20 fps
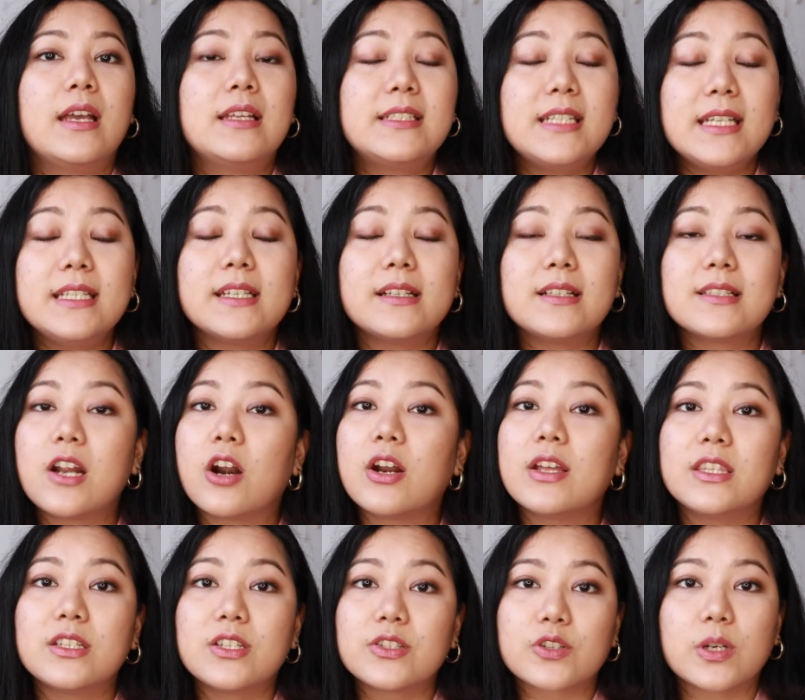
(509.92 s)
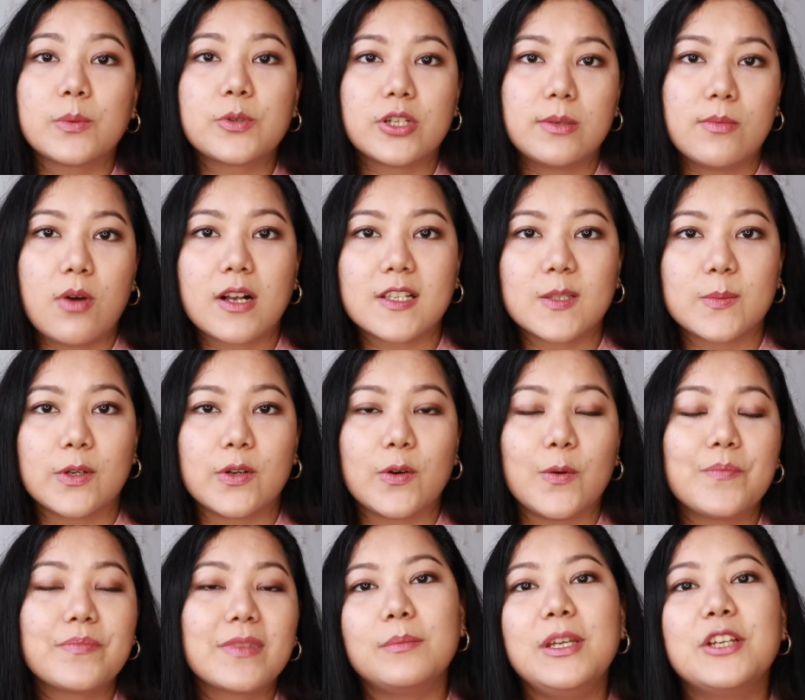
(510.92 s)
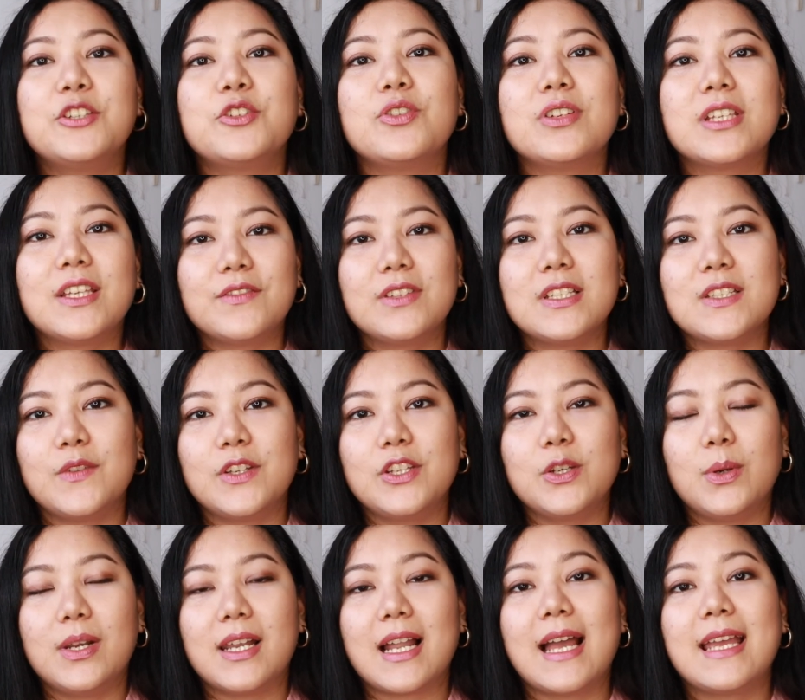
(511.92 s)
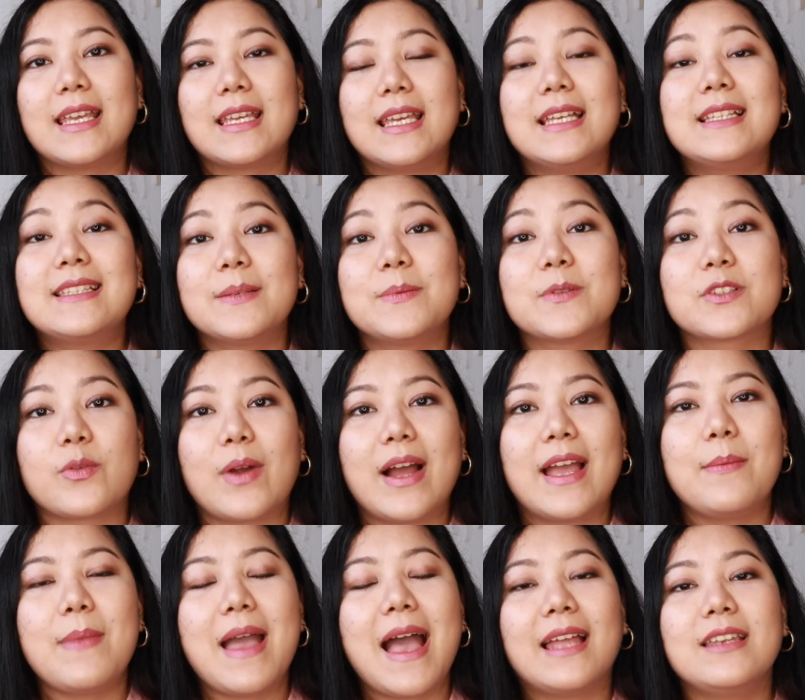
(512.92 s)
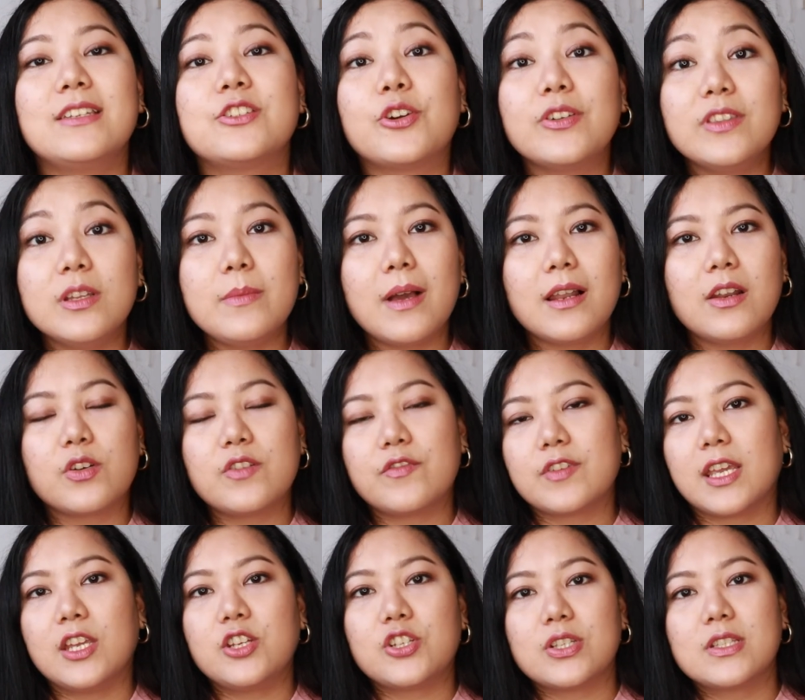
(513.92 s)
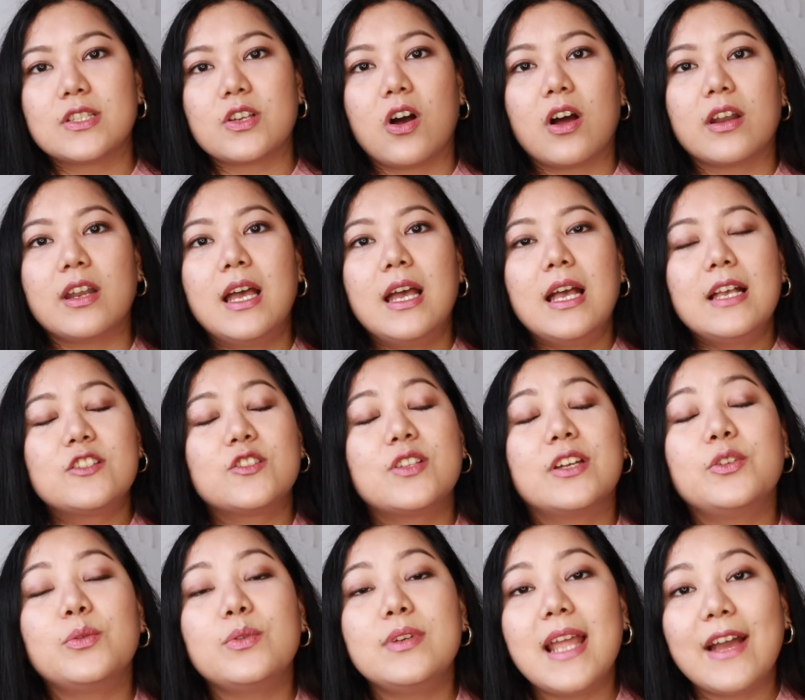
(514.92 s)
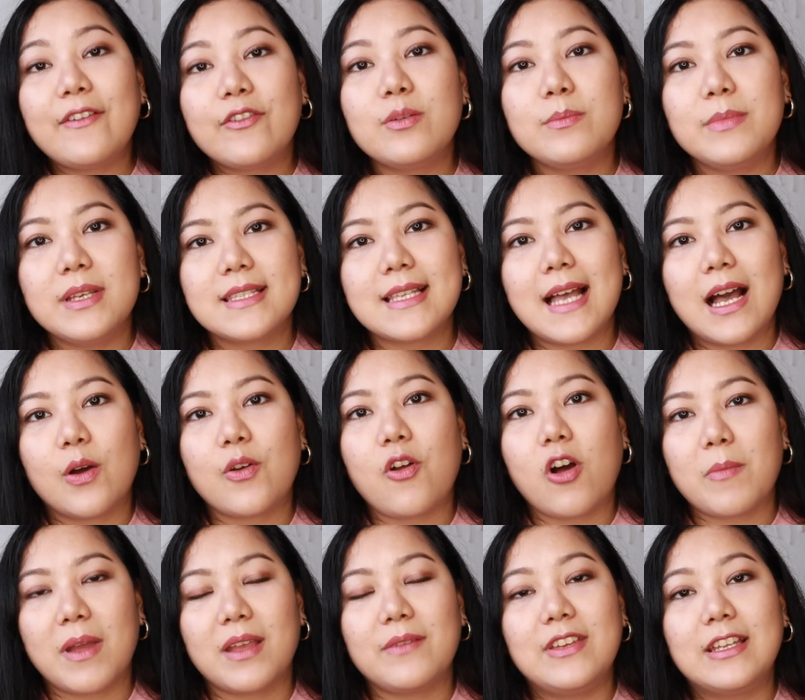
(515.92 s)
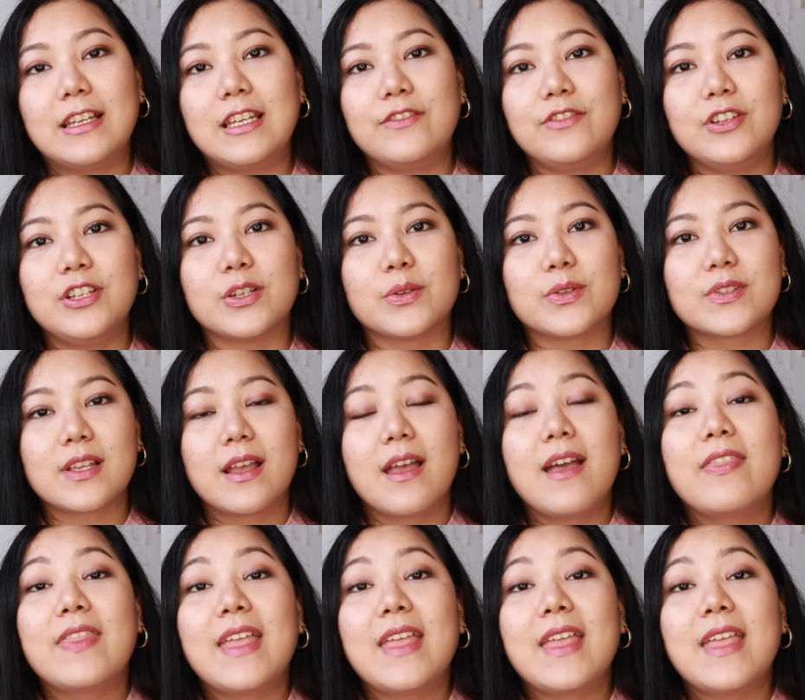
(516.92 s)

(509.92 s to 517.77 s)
Details are in the description box below. Make sure to give this video a like, hit subscribe, and turn the bell notifications on so that you never miss out on my weekly videos.